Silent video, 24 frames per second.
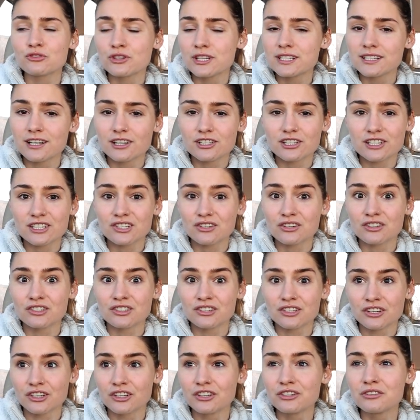research as you
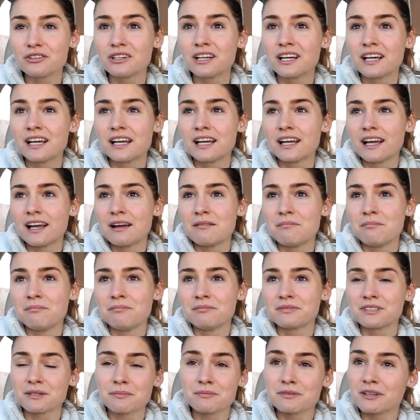can do
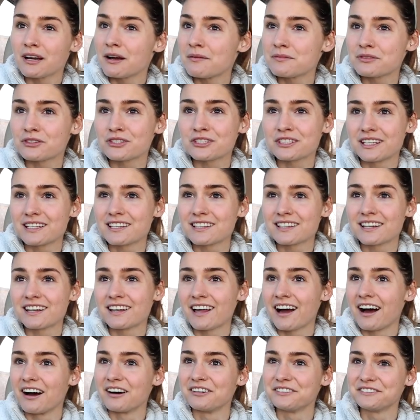sometimes just isn't
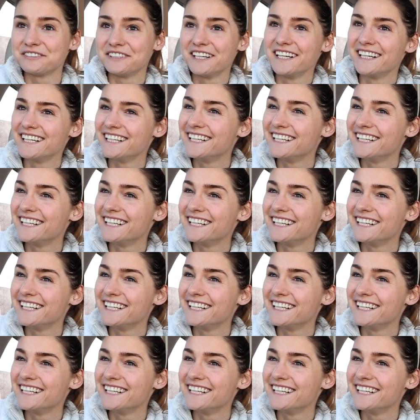enough.